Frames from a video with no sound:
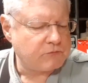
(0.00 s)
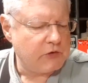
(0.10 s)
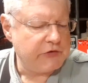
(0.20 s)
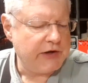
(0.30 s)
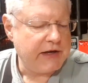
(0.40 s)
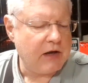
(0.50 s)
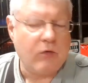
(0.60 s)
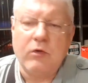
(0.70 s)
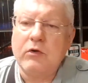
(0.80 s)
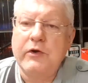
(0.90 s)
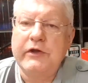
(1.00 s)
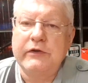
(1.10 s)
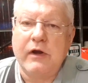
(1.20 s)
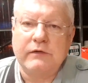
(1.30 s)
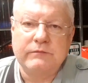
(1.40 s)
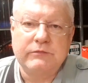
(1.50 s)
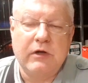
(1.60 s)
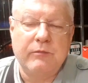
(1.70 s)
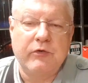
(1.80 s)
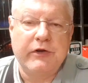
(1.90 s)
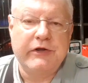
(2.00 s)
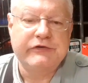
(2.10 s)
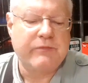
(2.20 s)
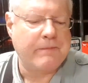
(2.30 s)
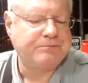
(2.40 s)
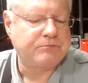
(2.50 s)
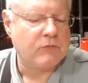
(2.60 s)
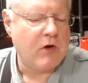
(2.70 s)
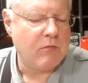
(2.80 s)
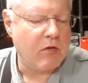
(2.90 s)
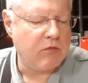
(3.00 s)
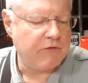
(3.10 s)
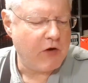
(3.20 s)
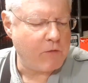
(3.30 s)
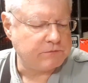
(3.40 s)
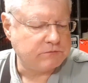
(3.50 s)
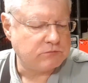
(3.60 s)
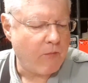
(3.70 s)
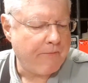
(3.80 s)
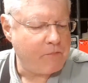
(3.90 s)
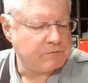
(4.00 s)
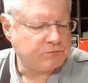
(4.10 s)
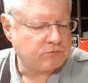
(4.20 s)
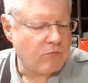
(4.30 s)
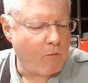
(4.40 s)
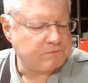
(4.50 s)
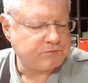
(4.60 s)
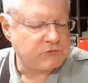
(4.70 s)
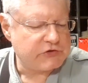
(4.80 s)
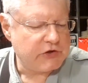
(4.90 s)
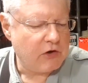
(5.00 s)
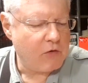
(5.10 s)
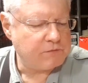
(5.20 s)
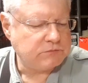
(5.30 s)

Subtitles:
The takeout order number is a mobile phone. So